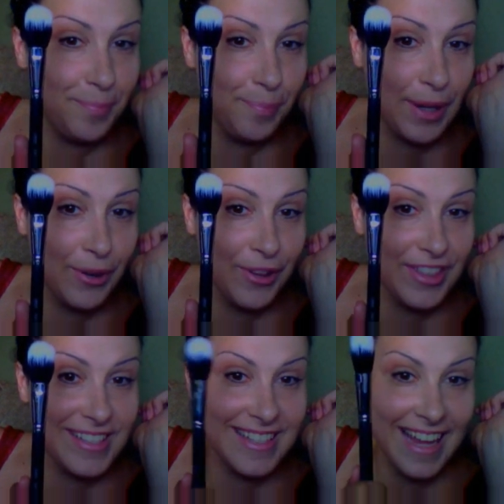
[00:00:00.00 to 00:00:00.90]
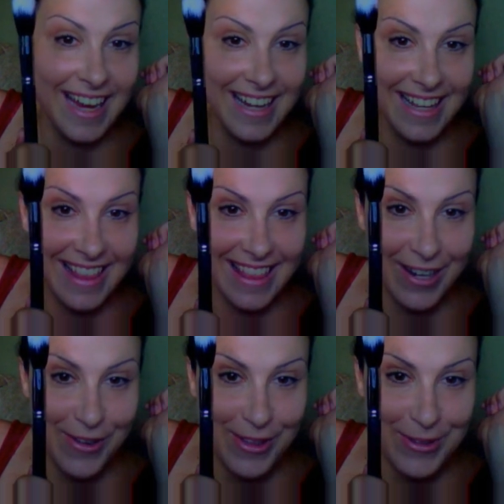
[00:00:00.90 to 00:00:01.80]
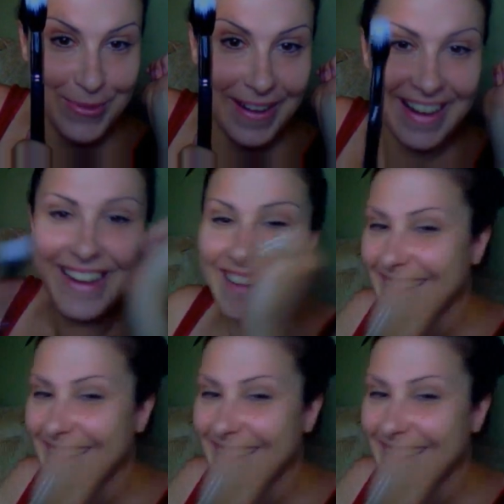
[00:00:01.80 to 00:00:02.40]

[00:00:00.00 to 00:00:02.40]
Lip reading: Bigger on this side, thinner this way.